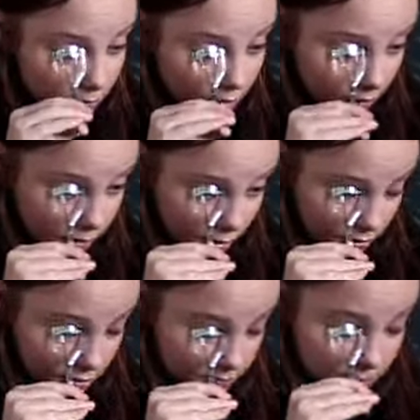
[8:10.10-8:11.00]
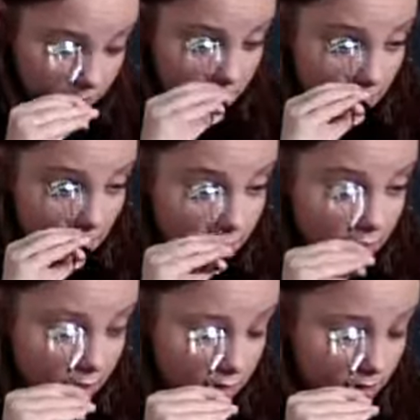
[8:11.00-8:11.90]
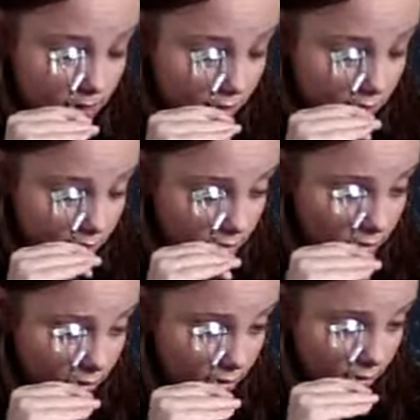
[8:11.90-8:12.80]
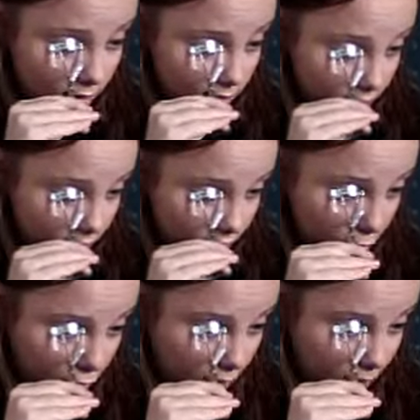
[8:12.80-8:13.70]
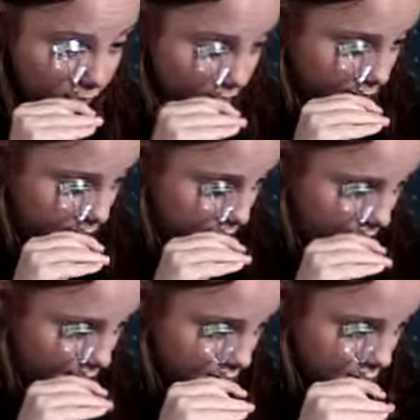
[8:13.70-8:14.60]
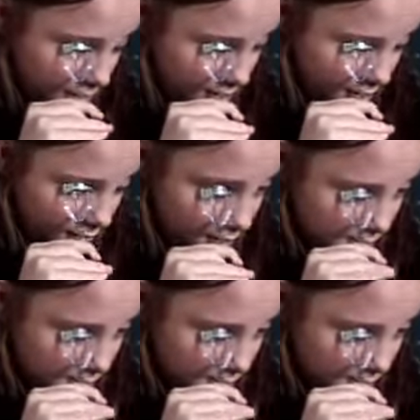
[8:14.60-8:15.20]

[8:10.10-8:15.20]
And the main key part of this look is full flirty lashes.